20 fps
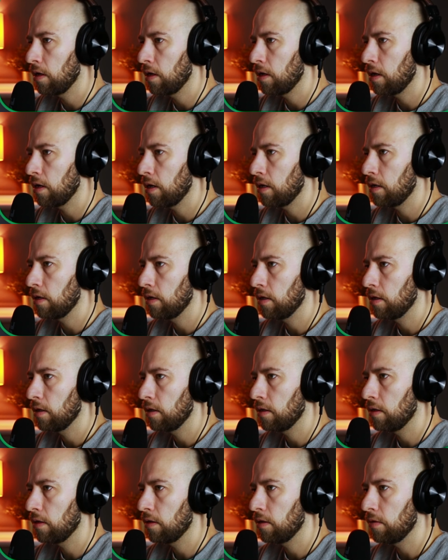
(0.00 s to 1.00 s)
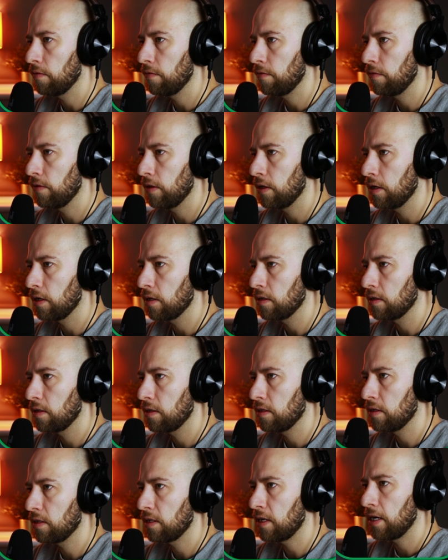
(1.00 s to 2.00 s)
and the filling is
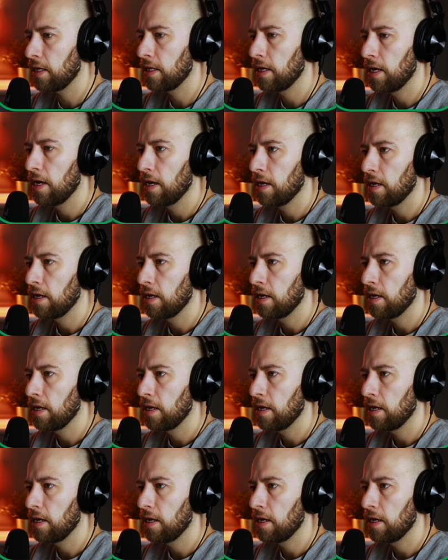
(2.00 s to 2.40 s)
inside.